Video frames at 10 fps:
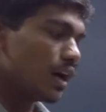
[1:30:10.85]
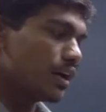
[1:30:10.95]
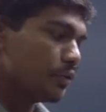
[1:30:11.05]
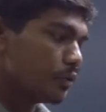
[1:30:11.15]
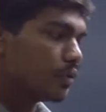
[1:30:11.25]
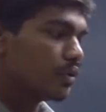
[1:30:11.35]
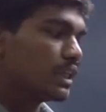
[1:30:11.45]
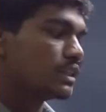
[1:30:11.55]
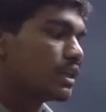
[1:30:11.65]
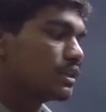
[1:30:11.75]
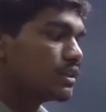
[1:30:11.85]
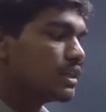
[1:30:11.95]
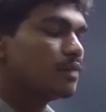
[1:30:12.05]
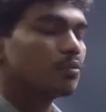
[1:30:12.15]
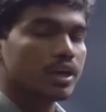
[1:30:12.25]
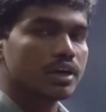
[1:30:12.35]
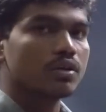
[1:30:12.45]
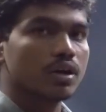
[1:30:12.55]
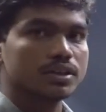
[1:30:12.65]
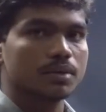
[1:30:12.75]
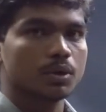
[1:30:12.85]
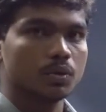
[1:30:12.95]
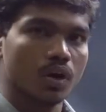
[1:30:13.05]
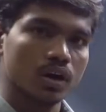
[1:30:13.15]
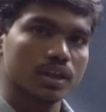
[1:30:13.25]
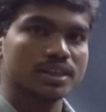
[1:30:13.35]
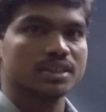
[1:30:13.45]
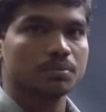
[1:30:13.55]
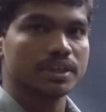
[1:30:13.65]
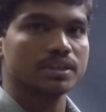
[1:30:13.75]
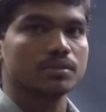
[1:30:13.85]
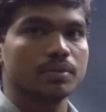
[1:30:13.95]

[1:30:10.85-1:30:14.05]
and this is a really important concept to all other disciplines,